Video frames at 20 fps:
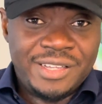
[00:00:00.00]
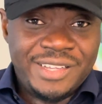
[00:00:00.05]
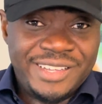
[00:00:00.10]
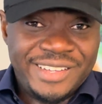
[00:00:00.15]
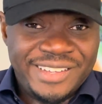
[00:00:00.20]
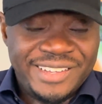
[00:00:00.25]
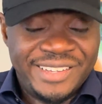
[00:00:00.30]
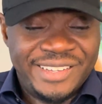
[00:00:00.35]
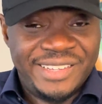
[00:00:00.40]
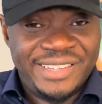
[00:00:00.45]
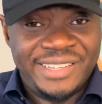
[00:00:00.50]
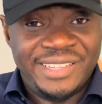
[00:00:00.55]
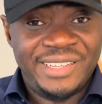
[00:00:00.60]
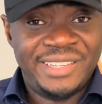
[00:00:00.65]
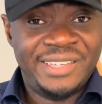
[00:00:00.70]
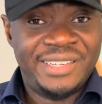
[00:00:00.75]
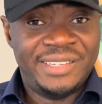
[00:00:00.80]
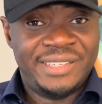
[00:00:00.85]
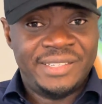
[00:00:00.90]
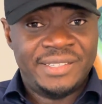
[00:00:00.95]

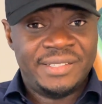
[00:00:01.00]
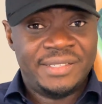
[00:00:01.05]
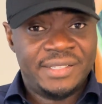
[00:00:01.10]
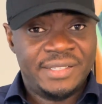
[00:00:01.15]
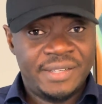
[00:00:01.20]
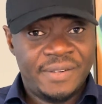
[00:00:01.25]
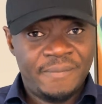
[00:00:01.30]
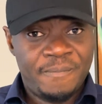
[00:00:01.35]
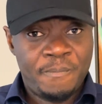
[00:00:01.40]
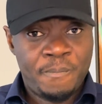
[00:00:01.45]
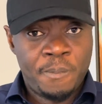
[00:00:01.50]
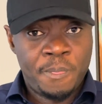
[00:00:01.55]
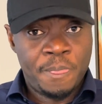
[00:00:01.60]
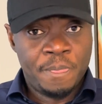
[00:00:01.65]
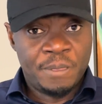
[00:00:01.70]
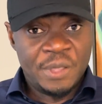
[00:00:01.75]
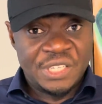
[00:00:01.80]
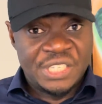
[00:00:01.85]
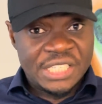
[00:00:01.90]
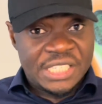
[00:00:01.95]

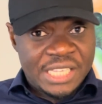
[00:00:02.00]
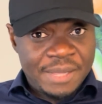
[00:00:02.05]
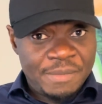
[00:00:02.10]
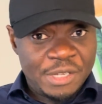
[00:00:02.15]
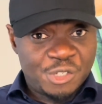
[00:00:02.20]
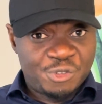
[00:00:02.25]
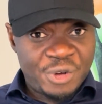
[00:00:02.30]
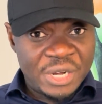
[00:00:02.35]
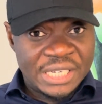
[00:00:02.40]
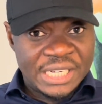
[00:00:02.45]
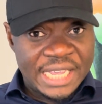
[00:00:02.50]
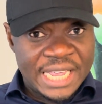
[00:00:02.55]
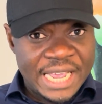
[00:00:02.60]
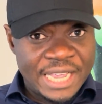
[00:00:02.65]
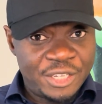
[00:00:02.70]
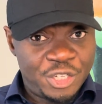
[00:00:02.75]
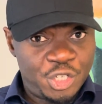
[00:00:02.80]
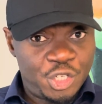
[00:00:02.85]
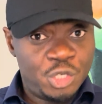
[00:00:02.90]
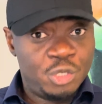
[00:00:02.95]
The system is rigged
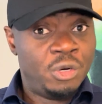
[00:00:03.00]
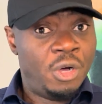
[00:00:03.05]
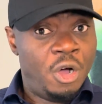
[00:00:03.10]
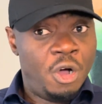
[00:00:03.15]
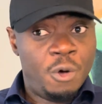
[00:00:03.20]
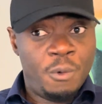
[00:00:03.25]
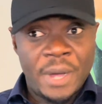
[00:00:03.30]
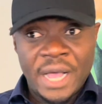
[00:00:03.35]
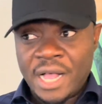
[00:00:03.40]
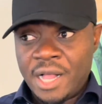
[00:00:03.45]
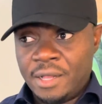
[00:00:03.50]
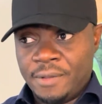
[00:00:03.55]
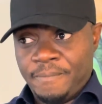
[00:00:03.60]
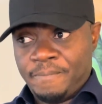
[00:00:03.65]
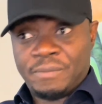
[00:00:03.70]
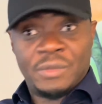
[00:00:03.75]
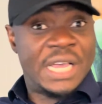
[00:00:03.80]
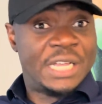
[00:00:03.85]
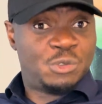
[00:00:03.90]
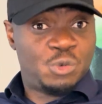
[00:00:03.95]
against you? Oh,
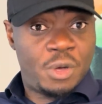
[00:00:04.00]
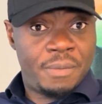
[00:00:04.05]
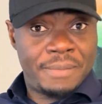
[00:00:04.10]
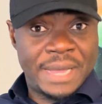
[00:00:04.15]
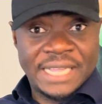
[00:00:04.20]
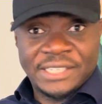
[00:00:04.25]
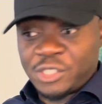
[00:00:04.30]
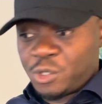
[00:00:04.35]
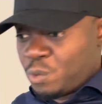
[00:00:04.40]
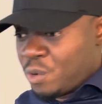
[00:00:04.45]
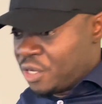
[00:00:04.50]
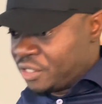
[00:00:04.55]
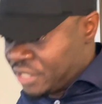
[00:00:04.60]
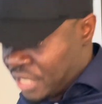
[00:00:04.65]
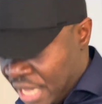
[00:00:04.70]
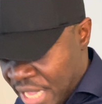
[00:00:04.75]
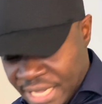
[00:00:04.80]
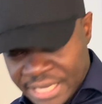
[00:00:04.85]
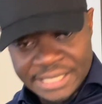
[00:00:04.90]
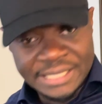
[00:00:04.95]
well, that's what master
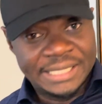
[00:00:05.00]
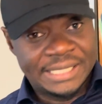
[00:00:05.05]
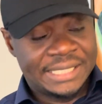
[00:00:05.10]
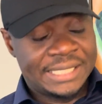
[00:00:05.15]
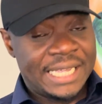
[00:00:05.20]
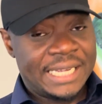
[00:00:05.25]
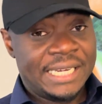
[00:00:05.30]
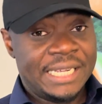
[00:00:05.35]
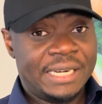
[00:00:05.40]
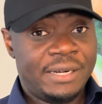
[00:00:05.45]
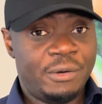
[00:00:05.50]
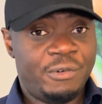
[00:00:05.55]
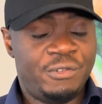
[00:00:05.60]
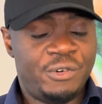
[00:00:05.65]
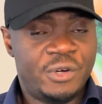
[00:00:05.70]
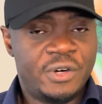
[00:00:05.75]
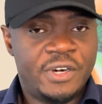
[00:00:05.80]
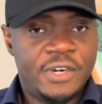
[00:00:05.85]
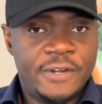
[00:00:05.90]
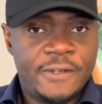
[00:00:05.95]
wants. Send it
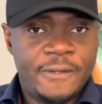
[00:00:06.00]
over.